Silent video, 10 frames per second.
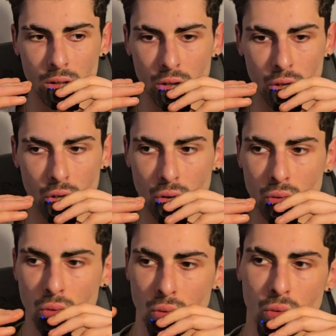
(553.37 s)

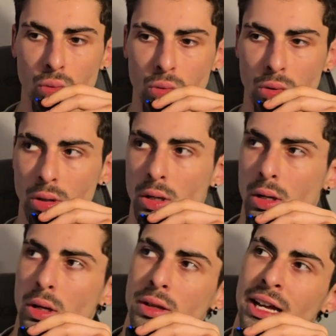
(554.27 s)

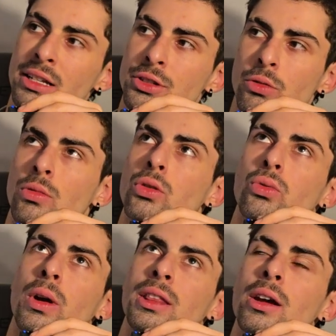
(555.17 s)
that is your
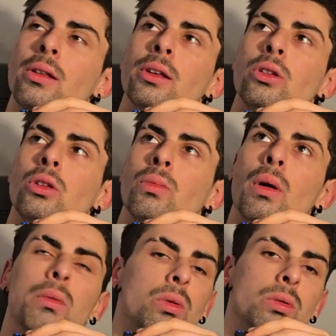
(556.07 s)
world right there in your little
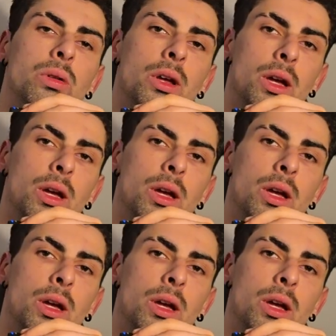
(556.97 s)
bubble.